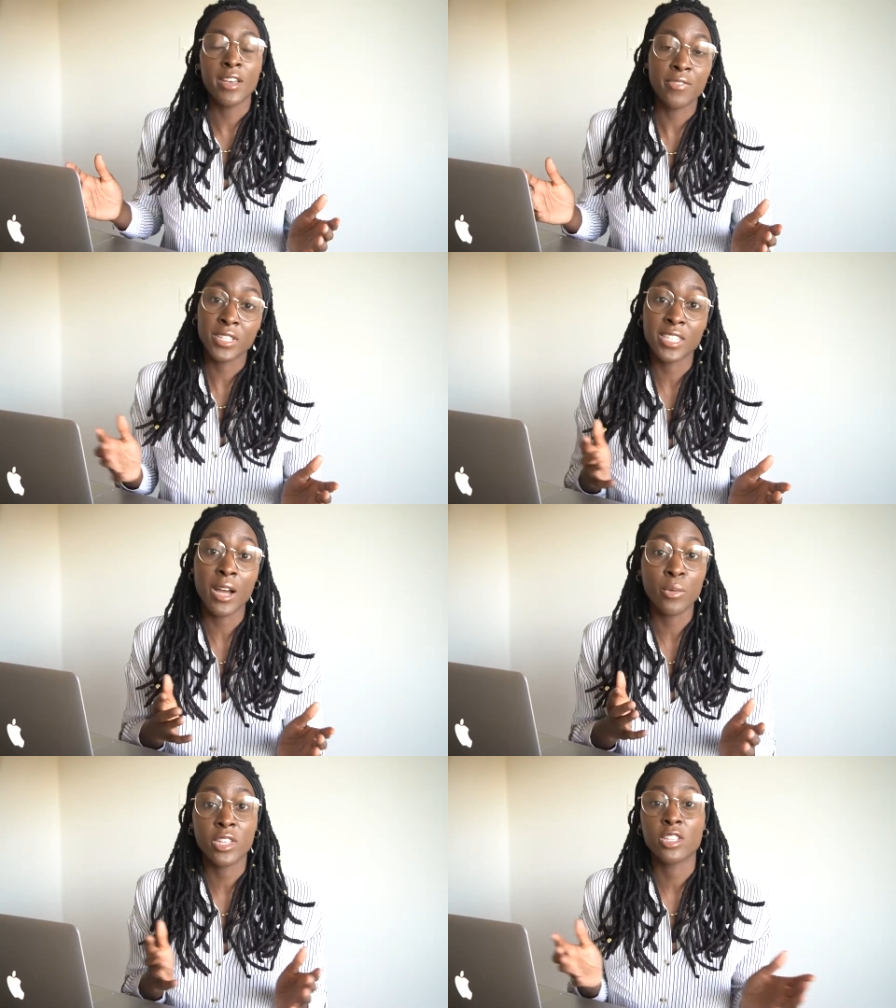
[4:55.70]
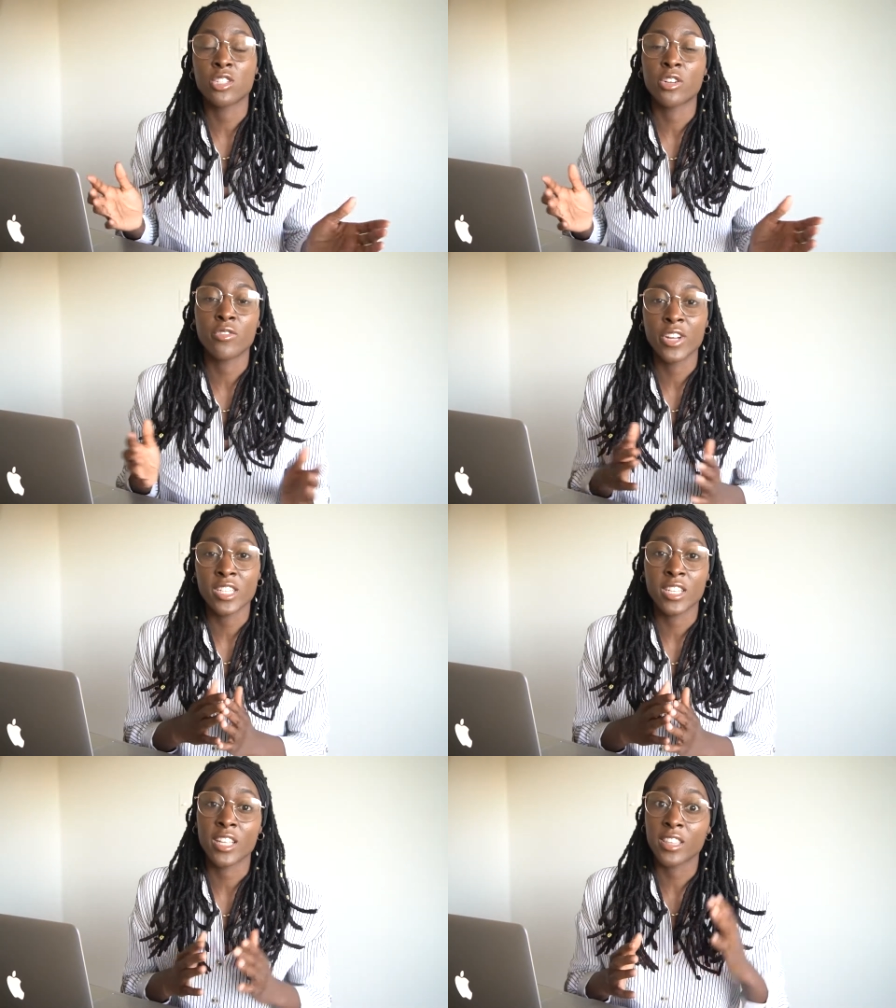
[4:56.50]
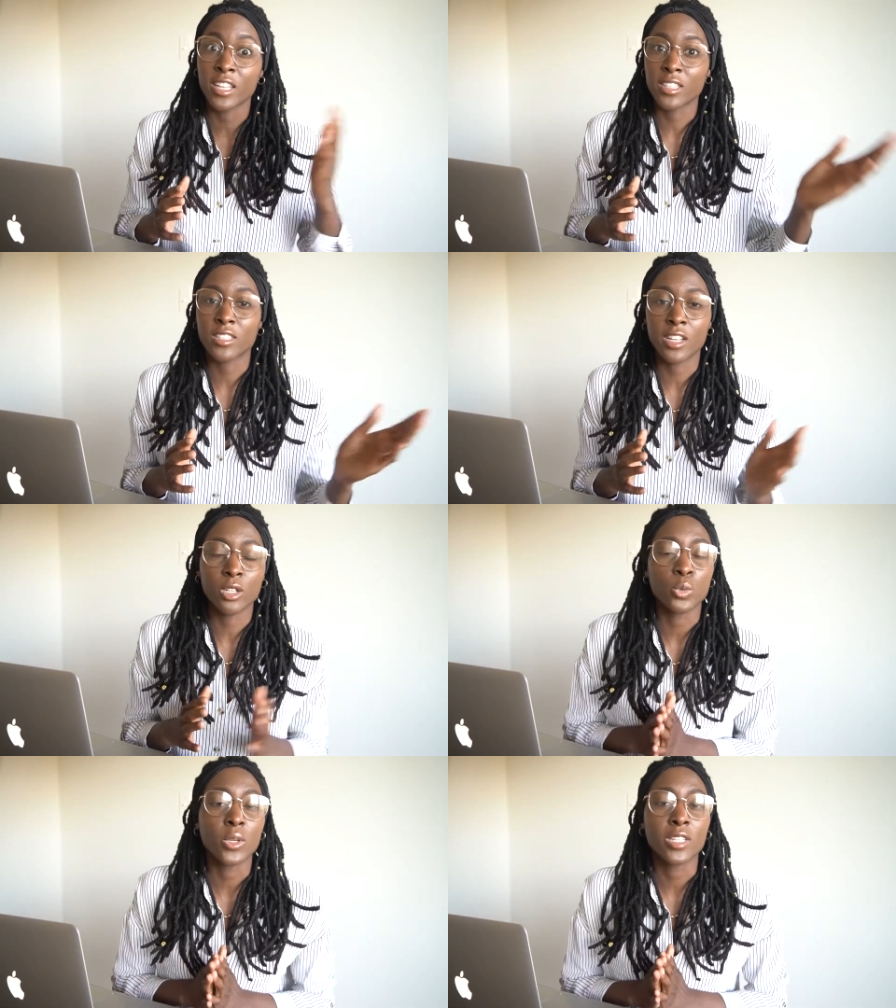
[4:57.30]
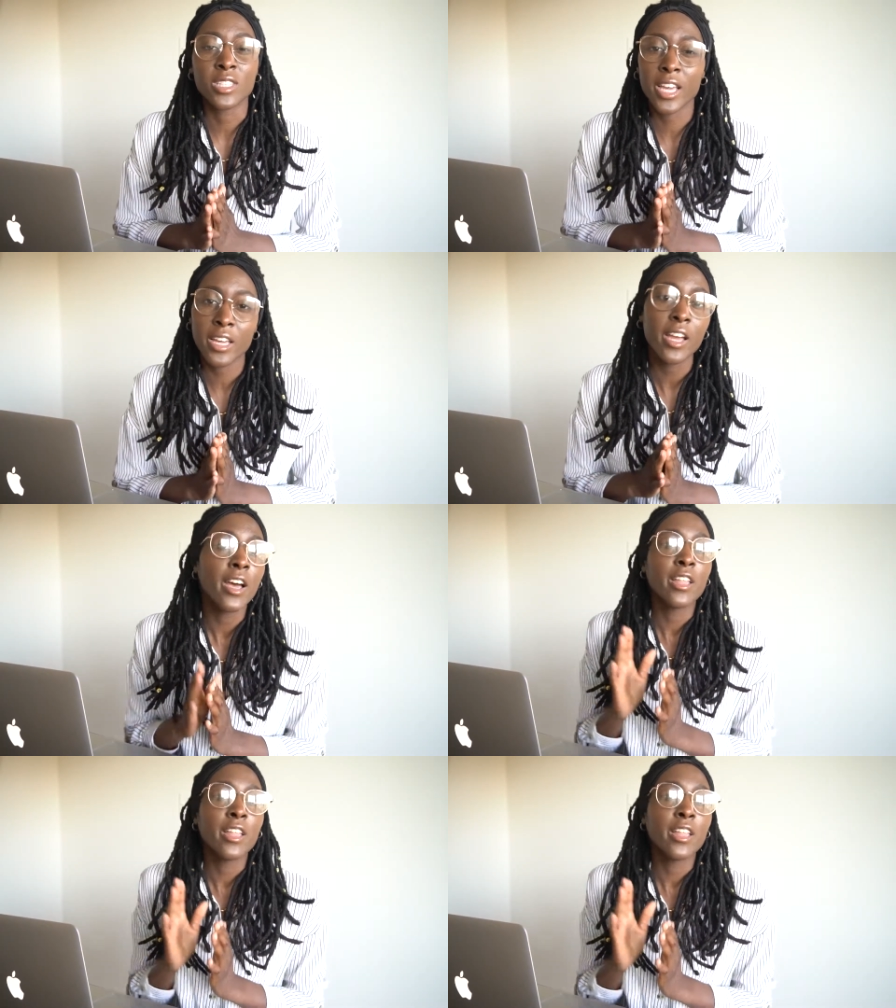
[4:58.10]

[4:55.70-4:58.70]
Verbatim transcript: if it's not within a certain range that they think the sellers want to take,